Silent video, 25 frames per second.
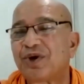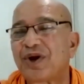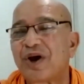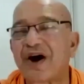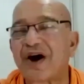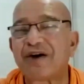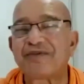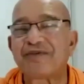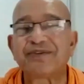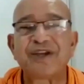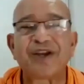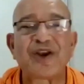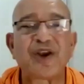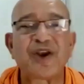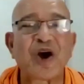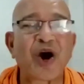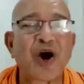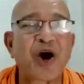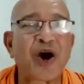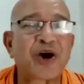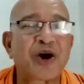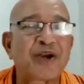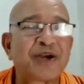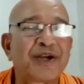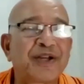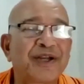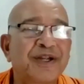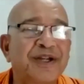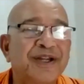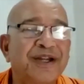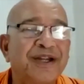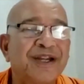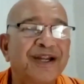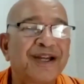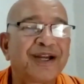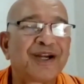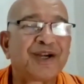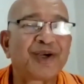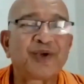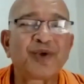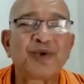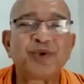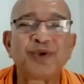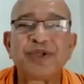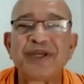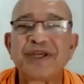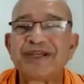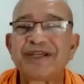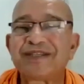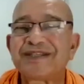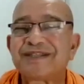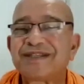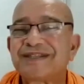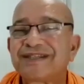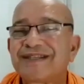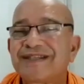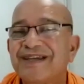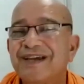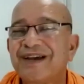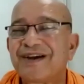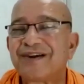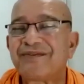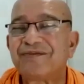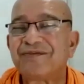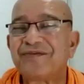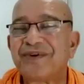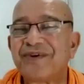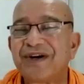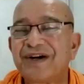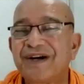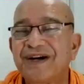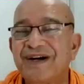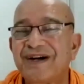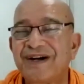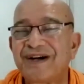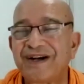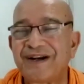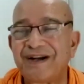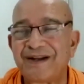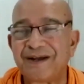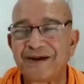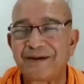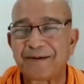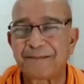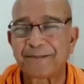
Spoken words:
of the Lord to this world.